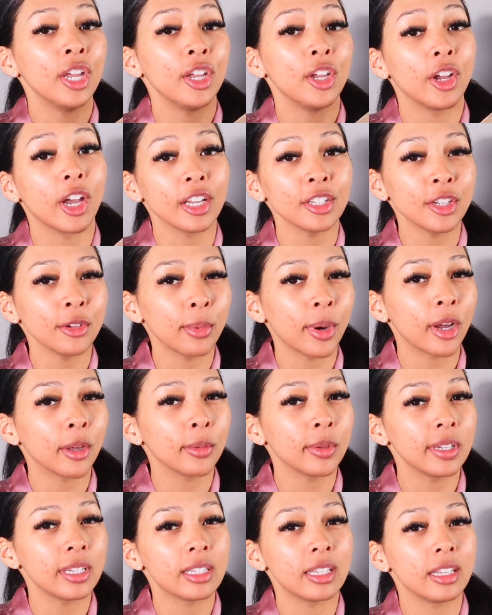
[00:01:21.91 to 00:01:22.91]
You guys have
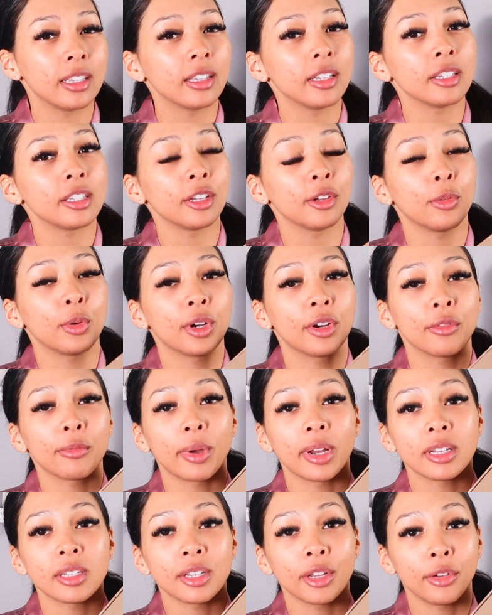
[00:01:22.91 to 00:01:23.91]
probably seen this in one of
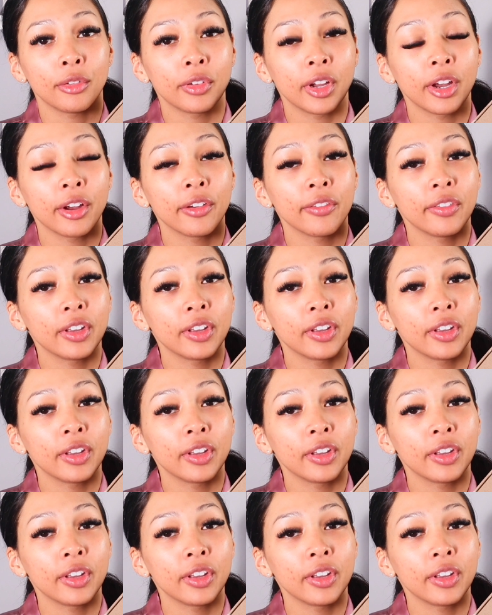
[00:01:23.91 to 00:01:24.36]
my self-care